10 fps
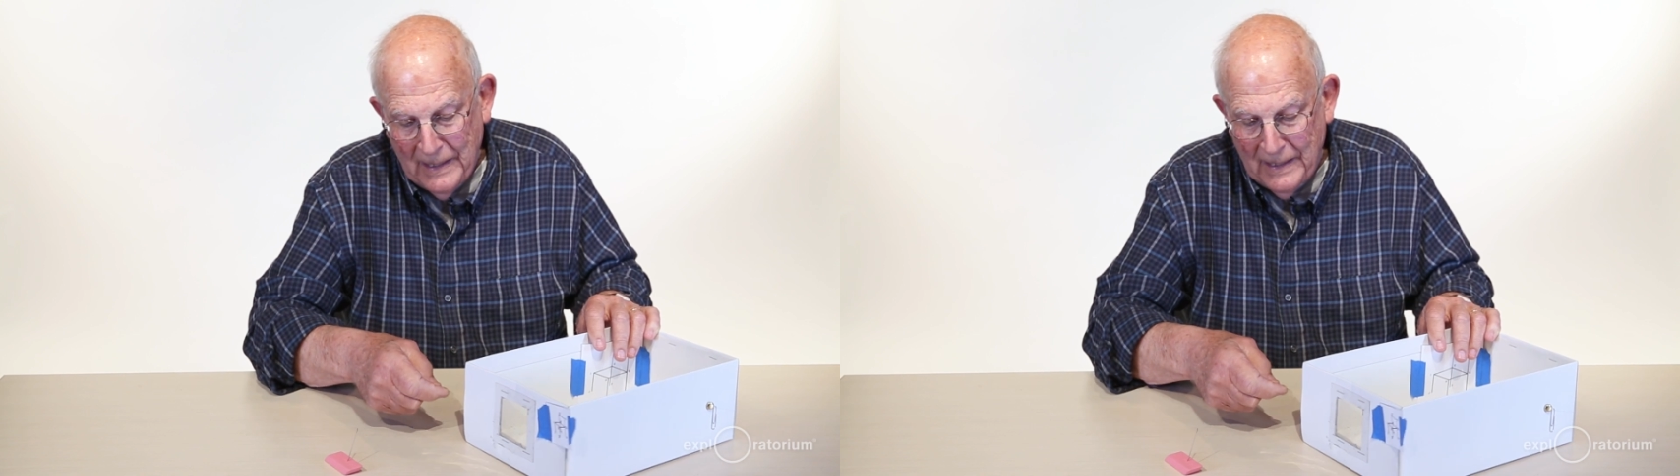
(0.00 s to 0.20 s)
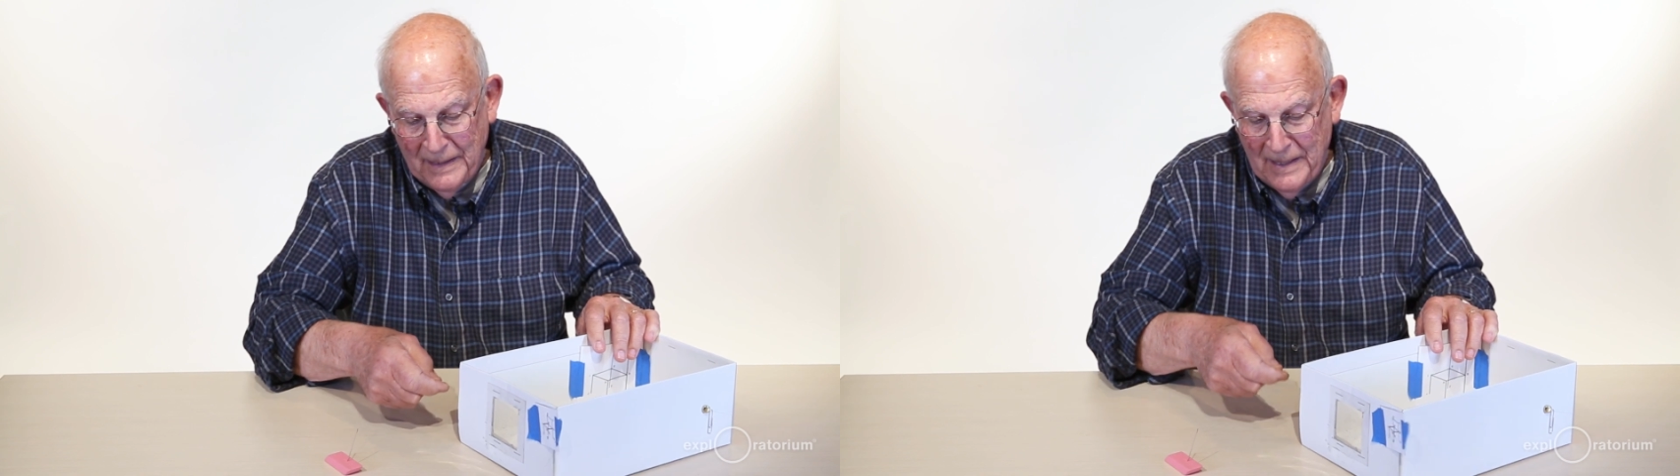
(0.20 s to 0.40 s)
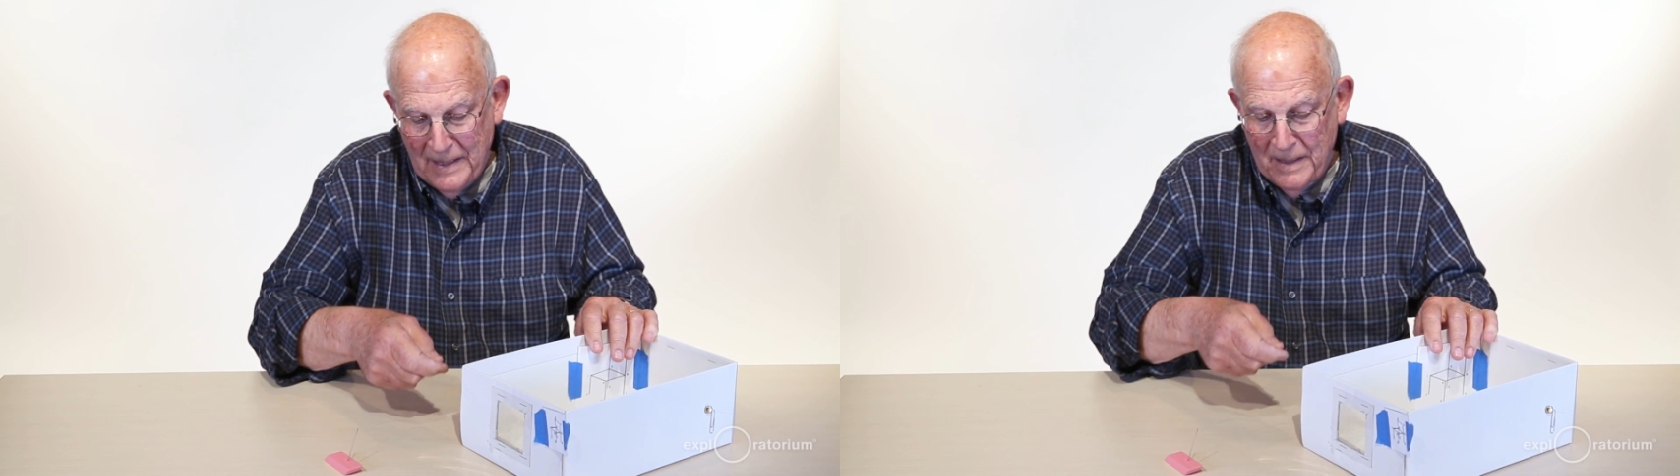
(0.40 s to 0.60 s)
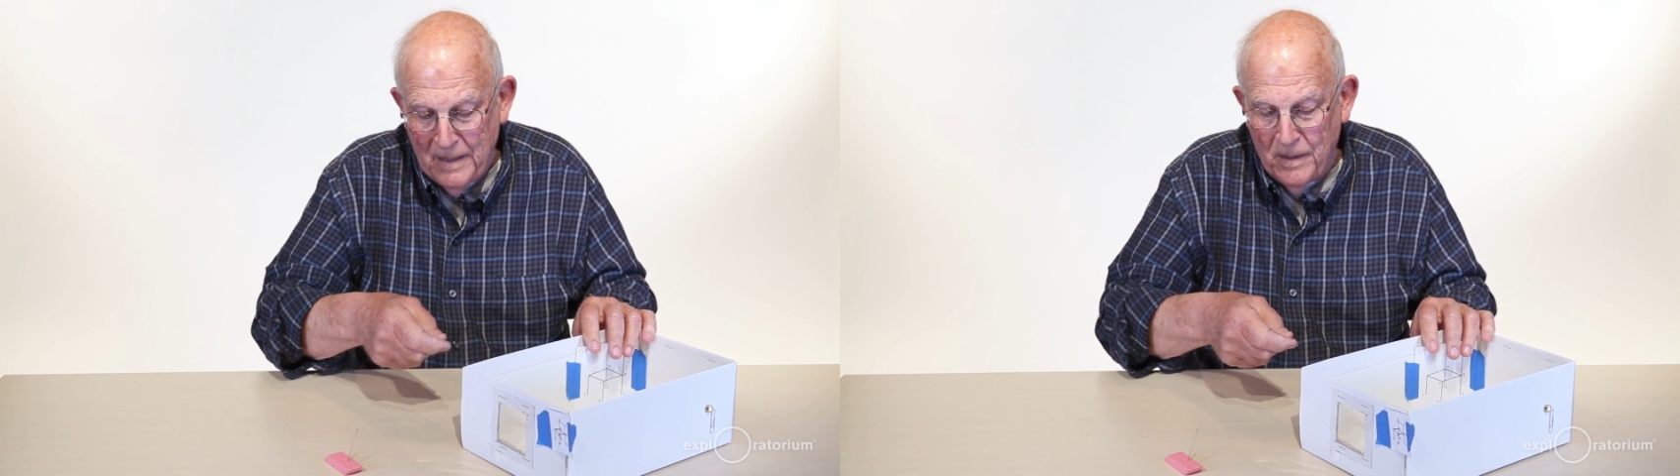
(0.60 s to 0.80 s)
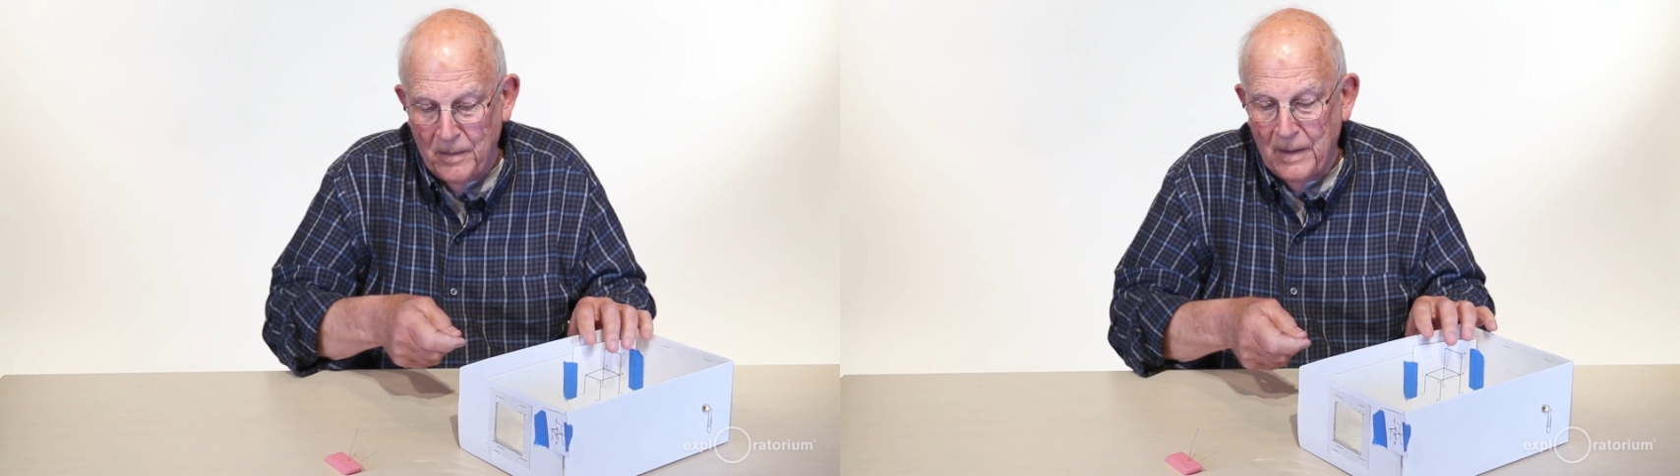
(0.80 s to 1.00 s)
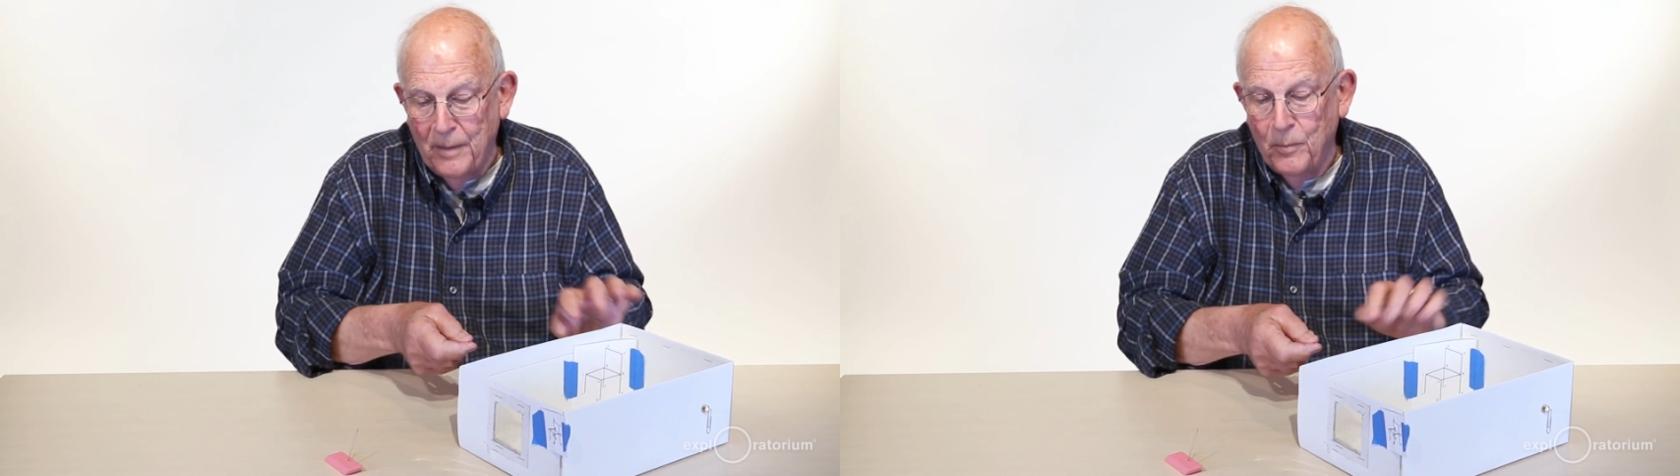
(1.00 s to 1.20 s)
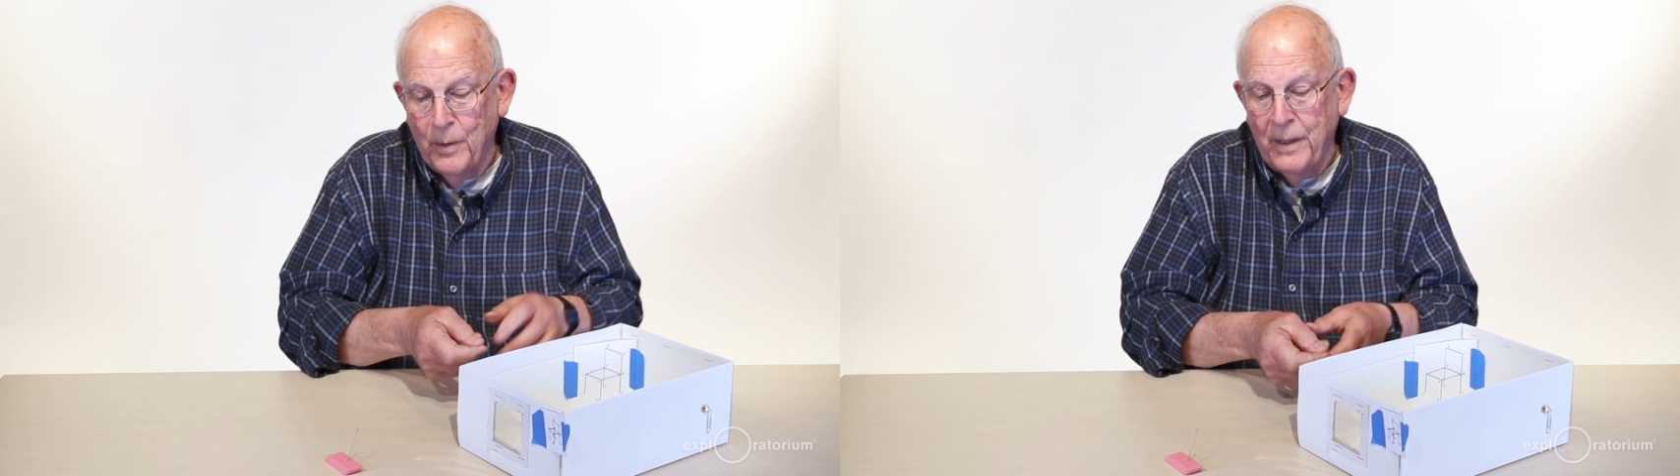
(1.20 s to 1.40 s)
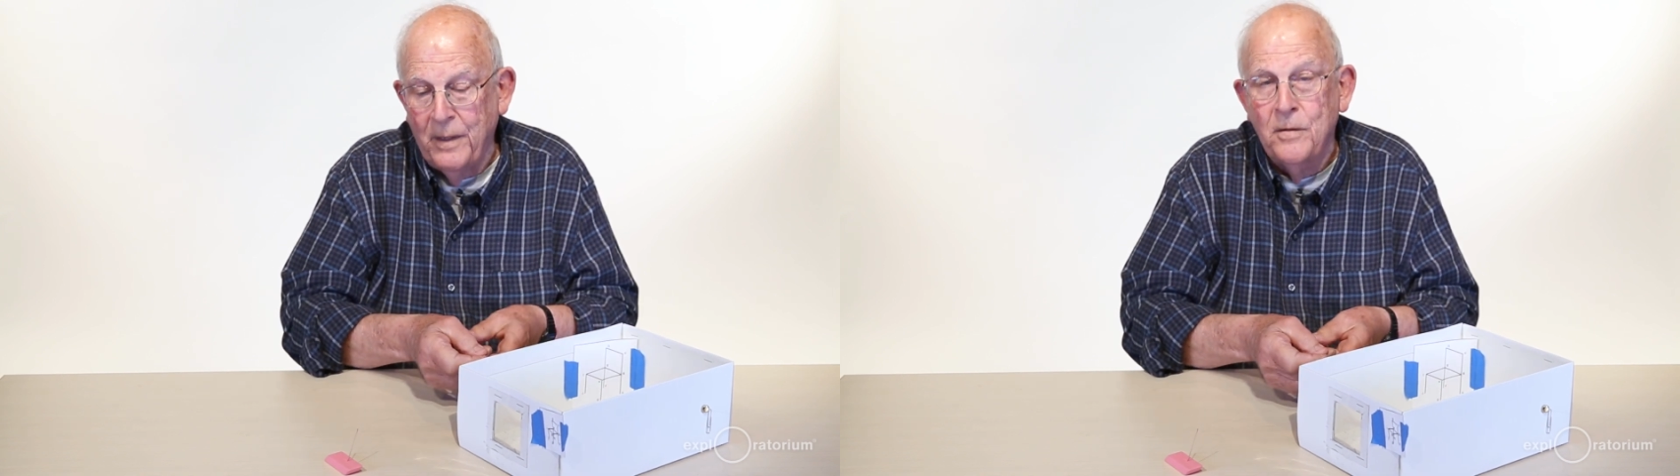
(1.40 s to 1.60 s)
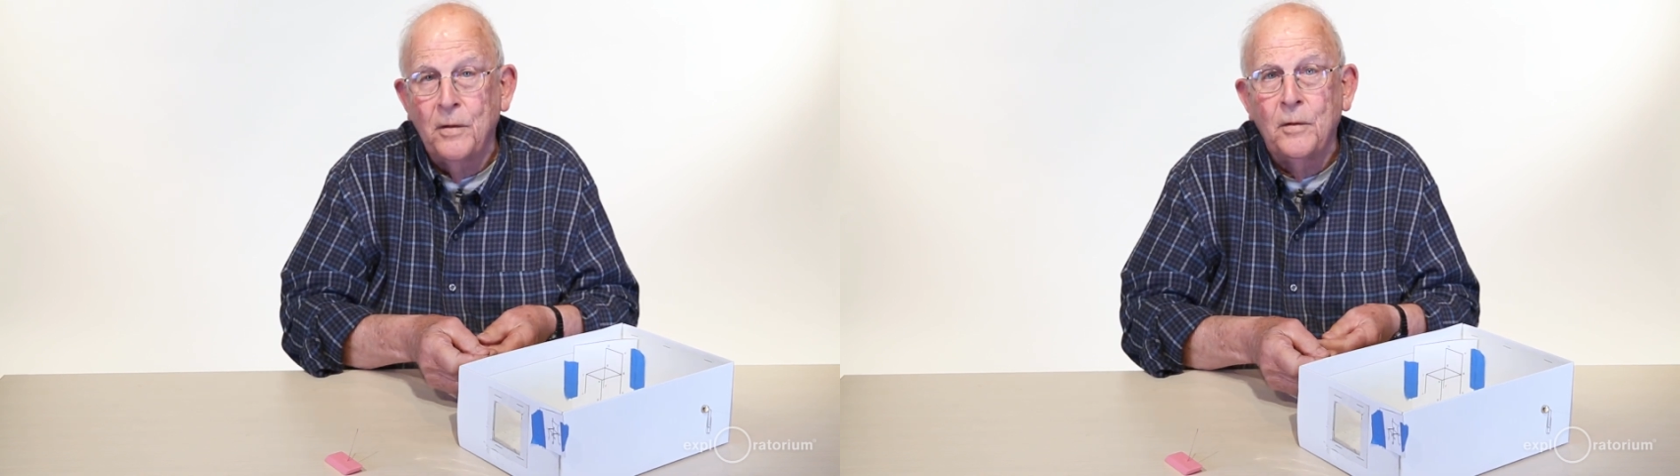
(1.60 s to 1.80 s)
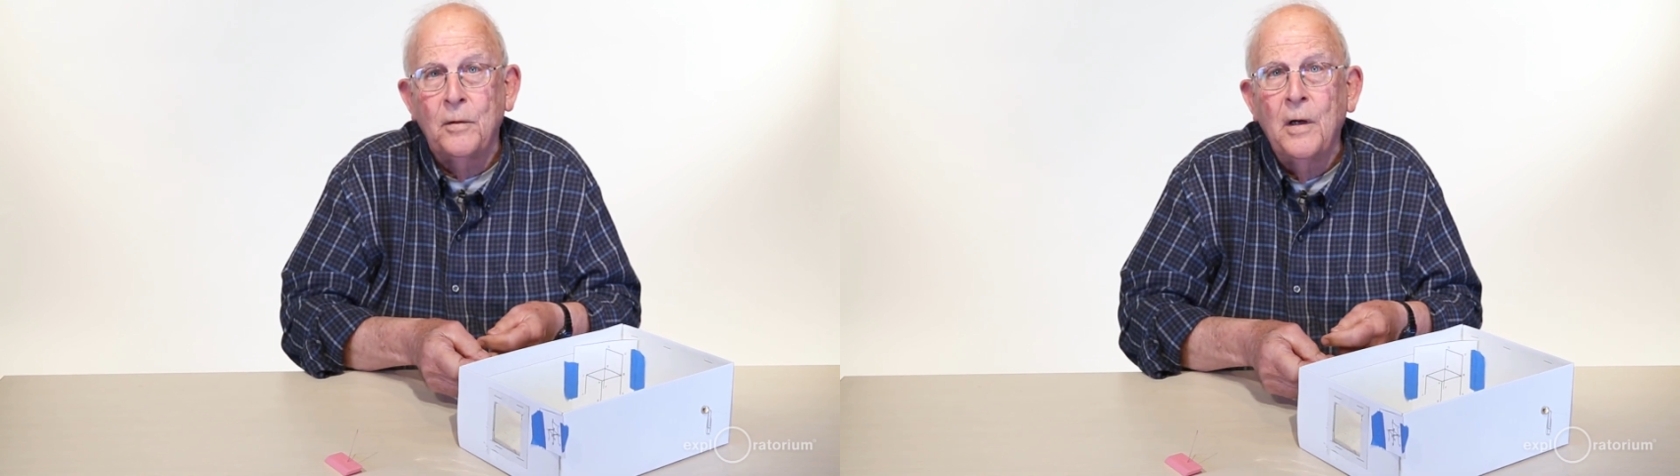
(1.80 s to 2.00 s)
and now I'm ready
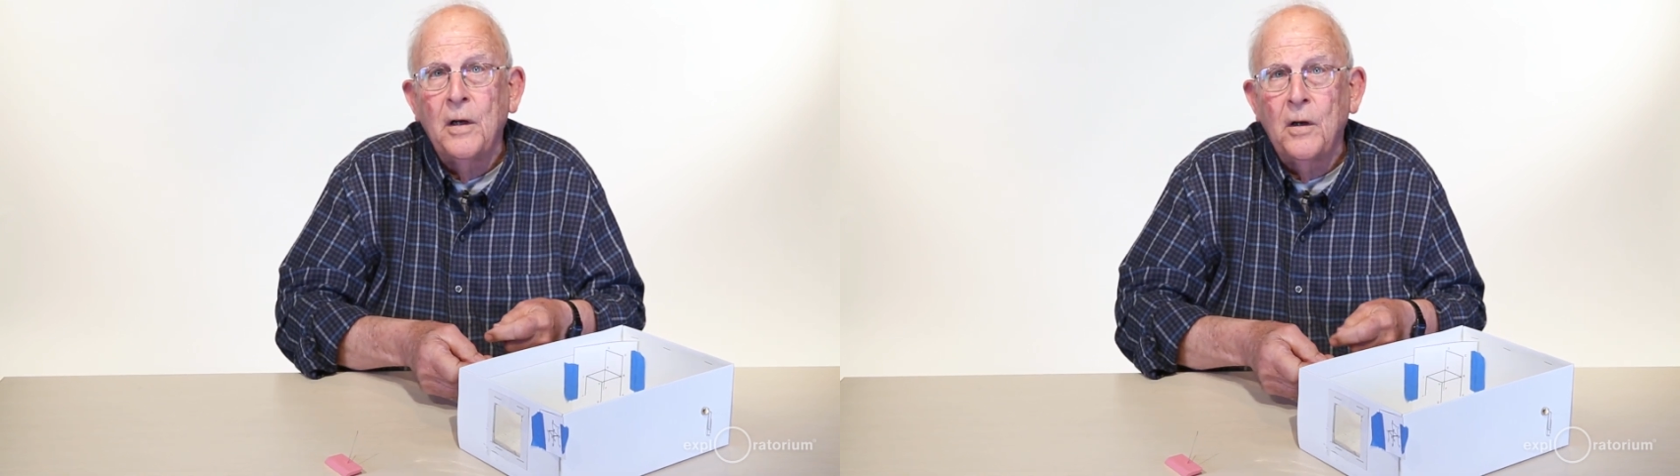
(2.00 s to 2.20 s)
to